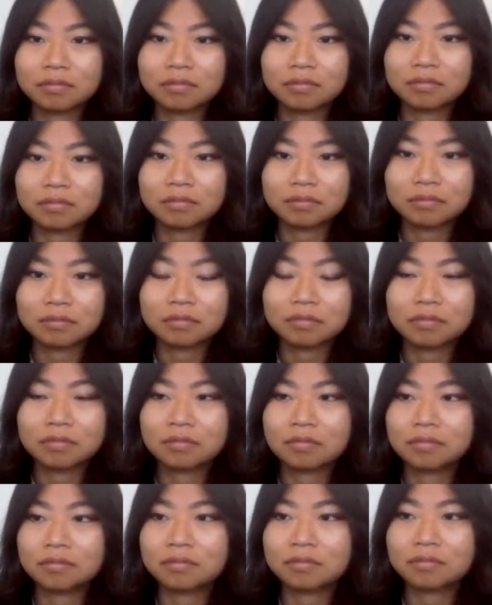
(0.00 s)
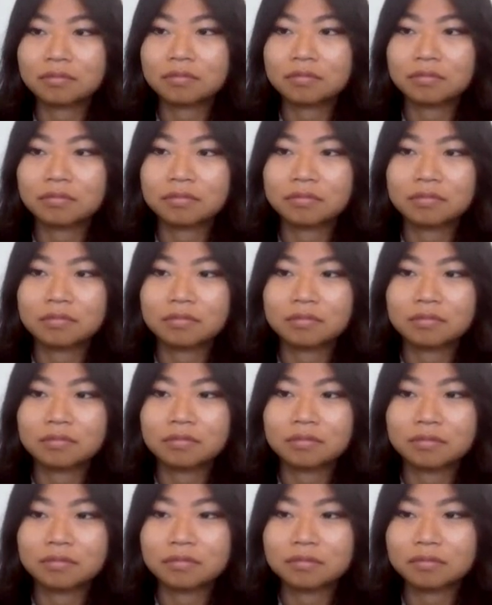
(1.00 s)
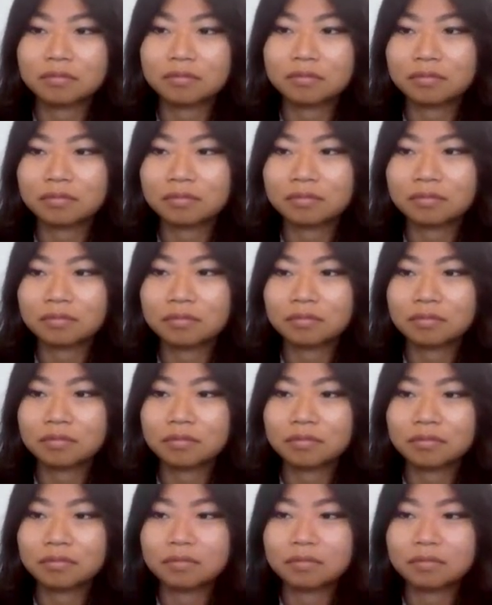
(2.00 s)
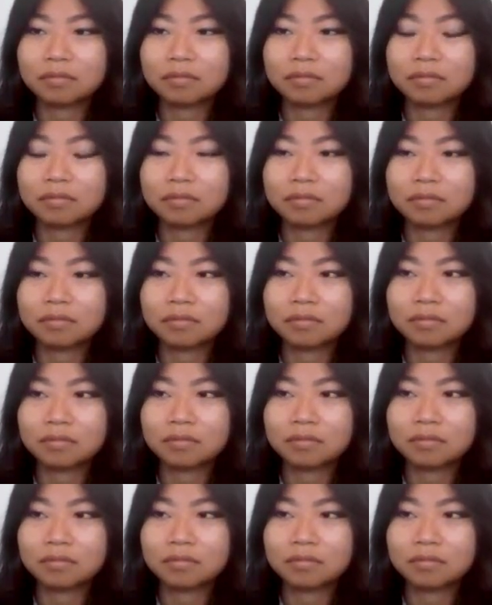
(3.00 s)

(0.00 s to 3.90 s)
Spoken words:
[no speech]